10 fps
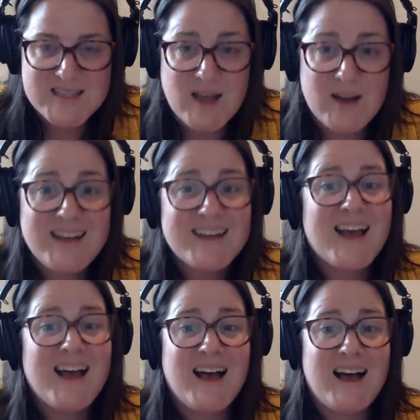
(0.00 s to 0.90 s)
All right,
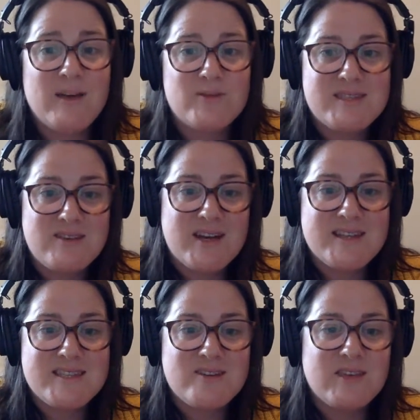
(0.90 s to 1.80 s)
I will see you
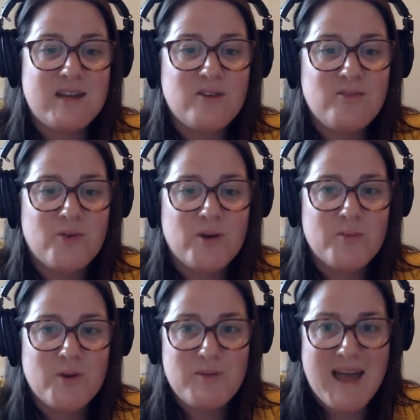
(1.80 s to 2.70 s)
guys here later for
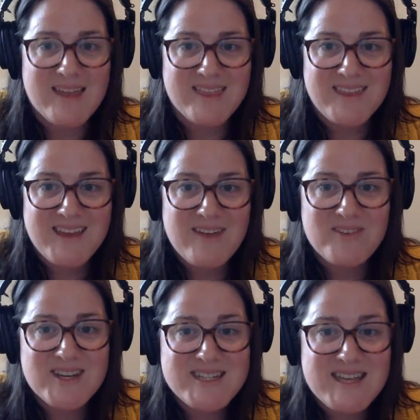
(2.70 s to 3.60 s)
more math. Have
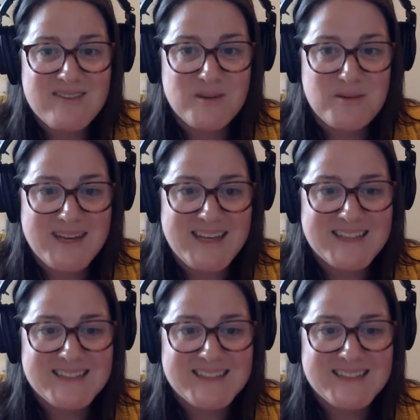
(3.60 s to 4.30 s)
a great day, everybody.